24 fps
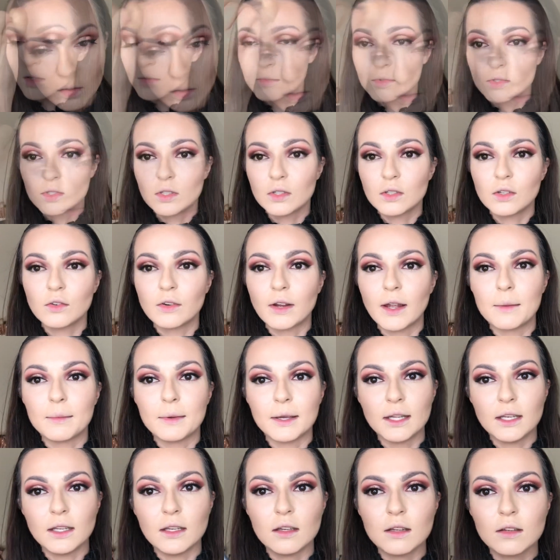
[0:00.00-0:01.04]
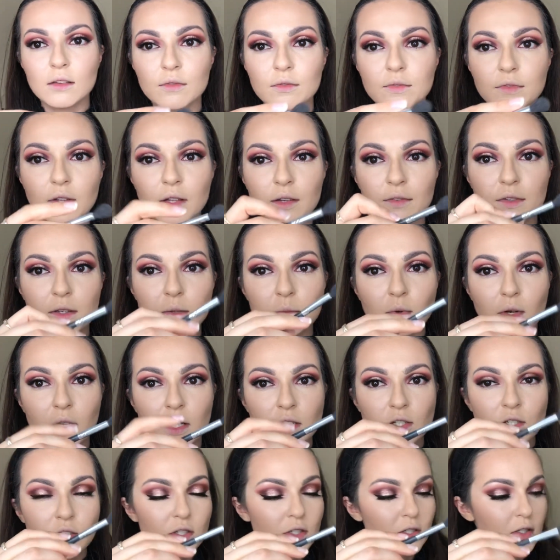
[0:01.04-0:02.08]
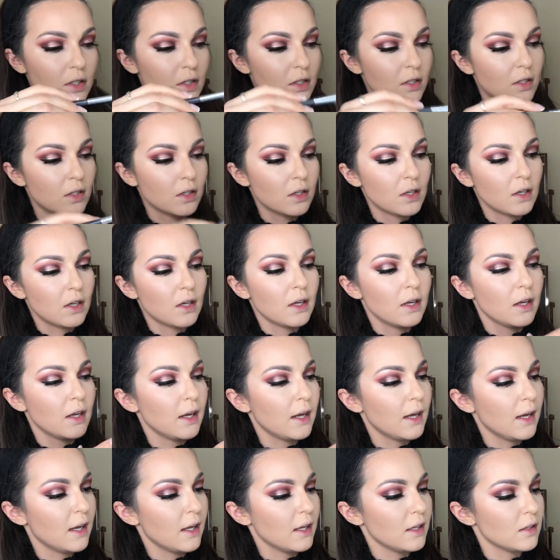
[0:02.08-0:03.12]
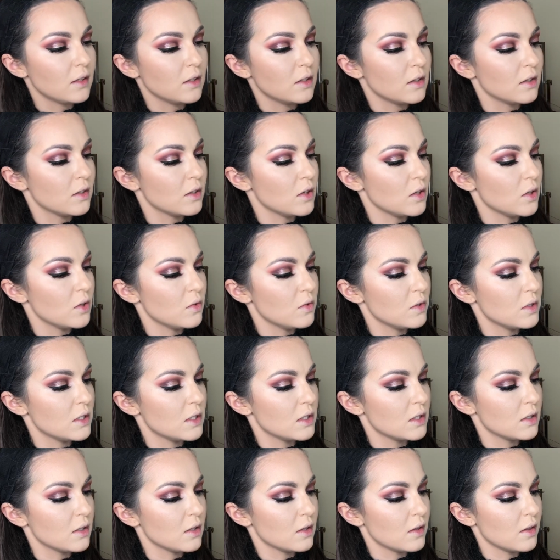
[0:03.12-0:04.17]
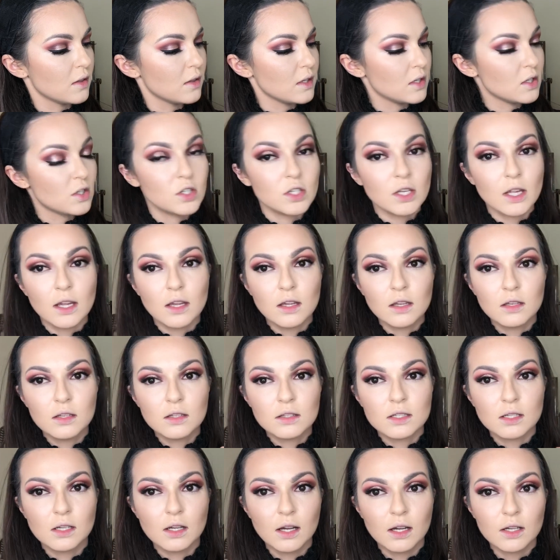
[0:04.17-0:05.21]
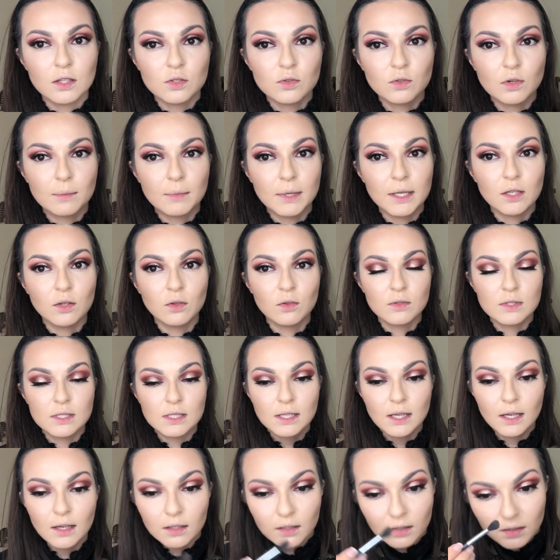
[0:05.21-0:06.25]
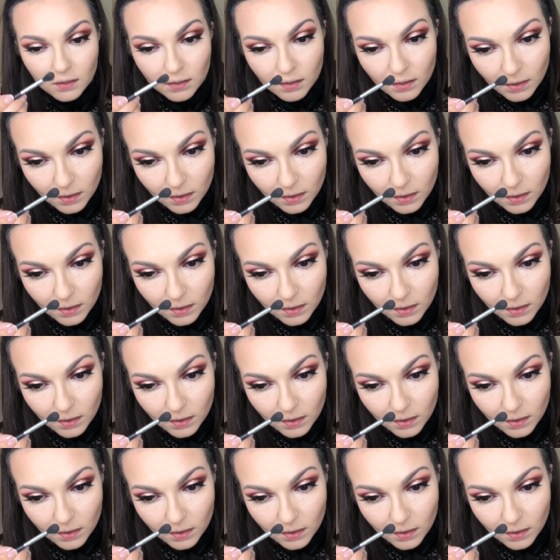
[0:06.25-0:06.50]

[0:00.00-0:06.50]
Just going to grab any fluffy brush and use this shade to contour my nose again.